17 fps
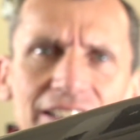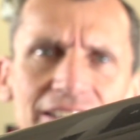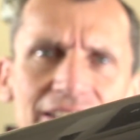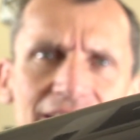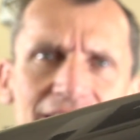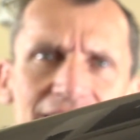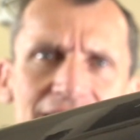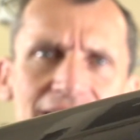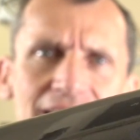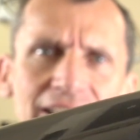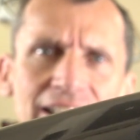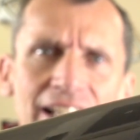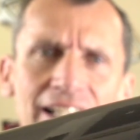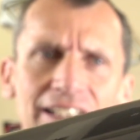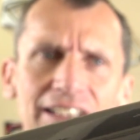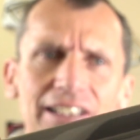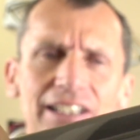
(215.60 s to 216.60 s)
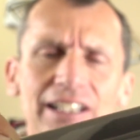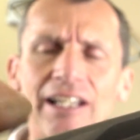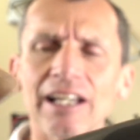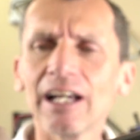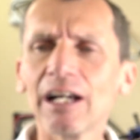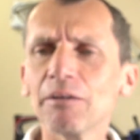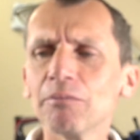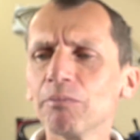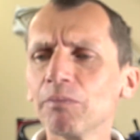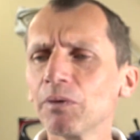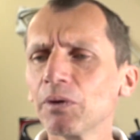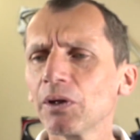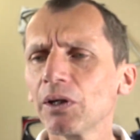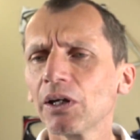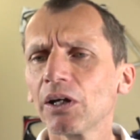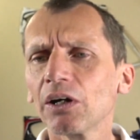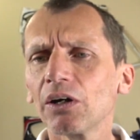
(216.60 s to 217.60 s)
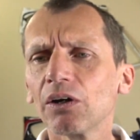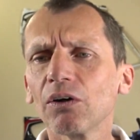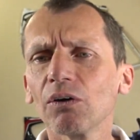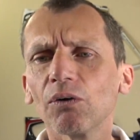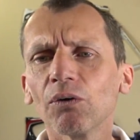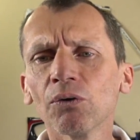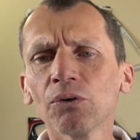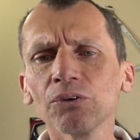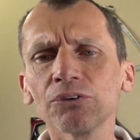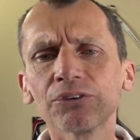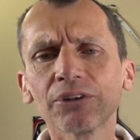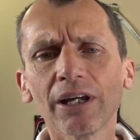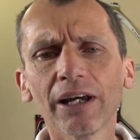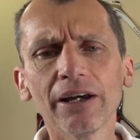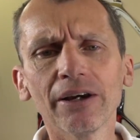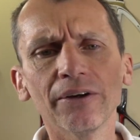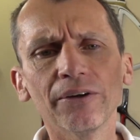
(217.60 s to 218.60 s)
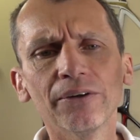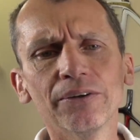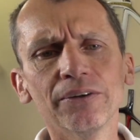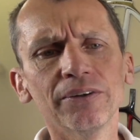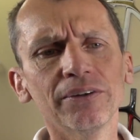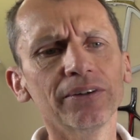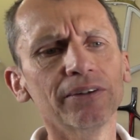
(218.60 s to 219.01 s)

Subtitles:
You can see that. Also,